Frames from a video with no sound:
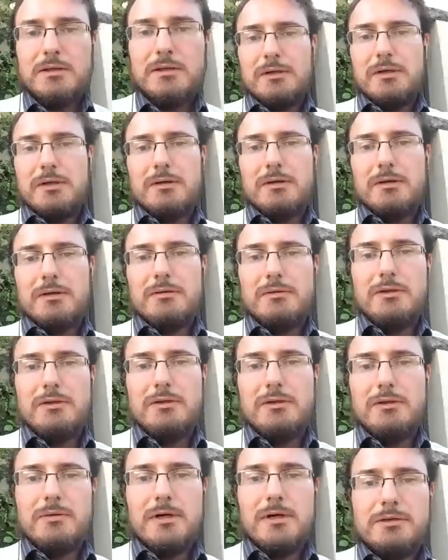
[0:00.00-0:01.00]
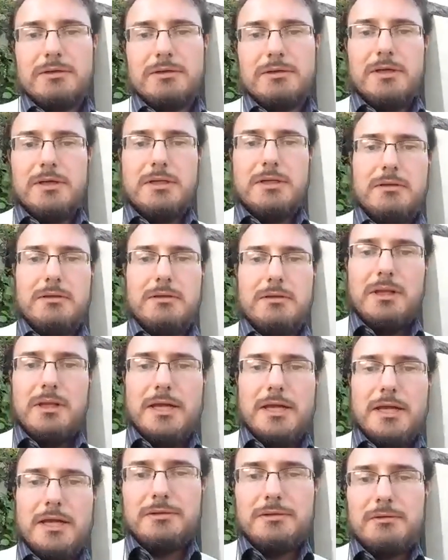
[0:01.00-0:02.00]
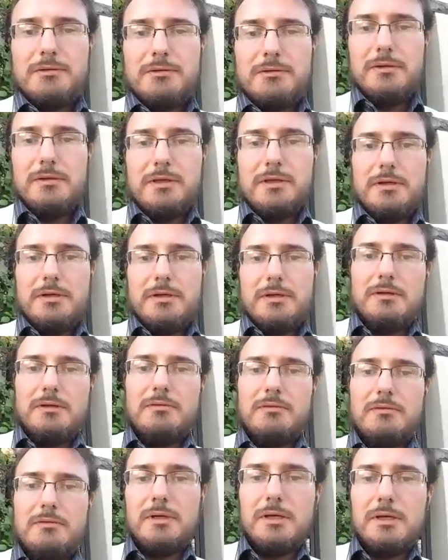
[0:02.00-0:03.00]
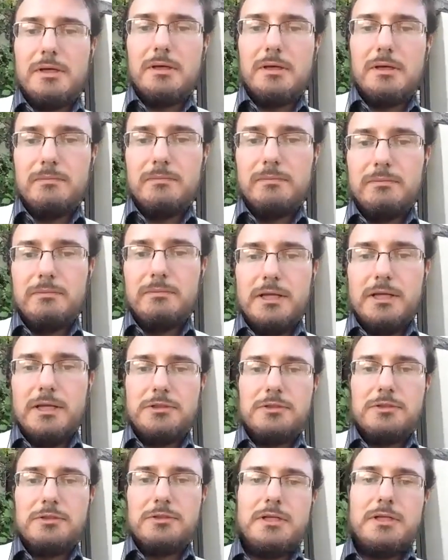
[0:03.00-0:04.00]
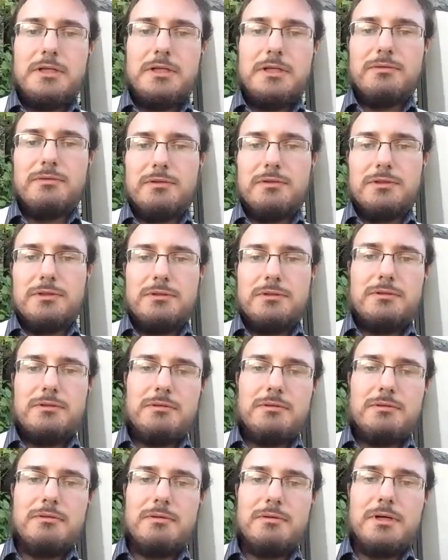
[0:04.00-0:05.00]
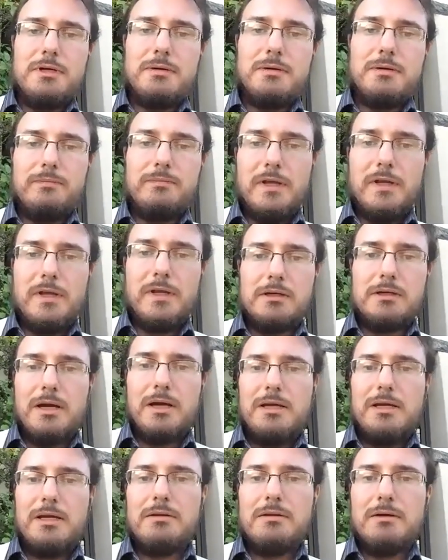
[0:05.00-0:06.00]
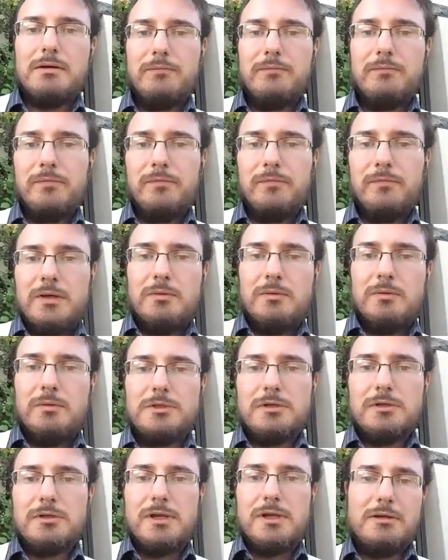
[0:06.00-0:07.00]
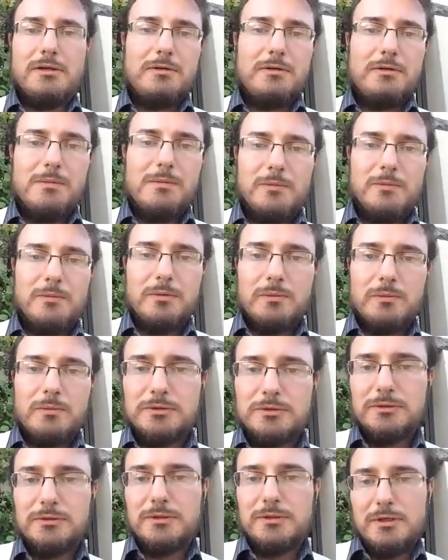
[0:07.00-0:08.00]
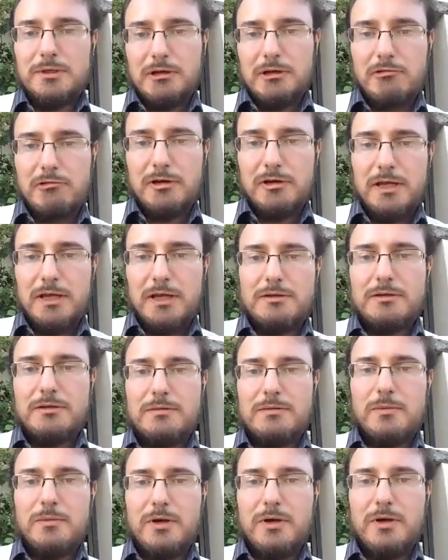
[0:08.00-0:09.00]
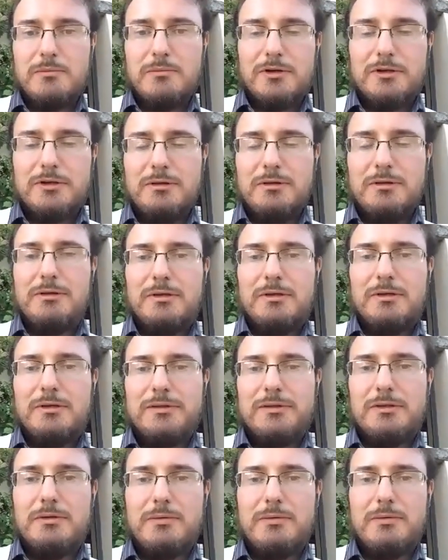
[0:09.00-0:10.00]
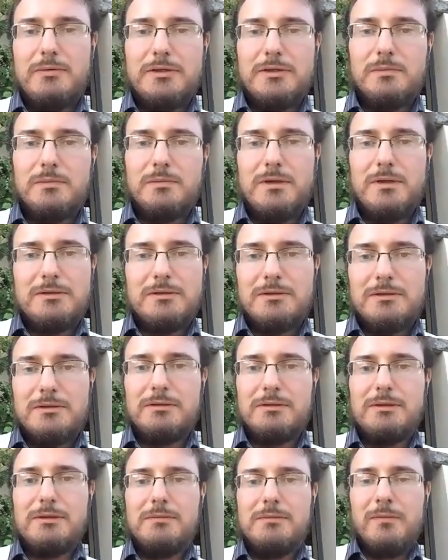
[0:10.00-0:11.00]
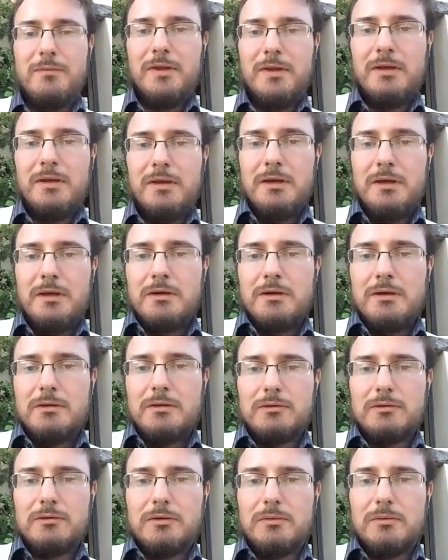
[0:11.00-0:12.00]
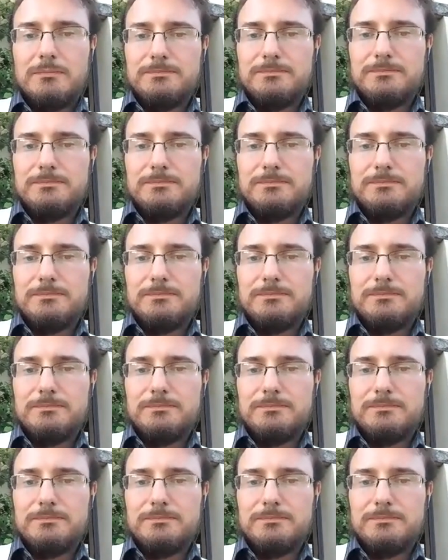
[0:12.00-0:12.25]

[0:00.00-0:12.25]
And uh, the US then alleged that they had uh, pledged allegiance to um, Al Qaeda, which again, remember, was uh, created by Britain and the US basically. So,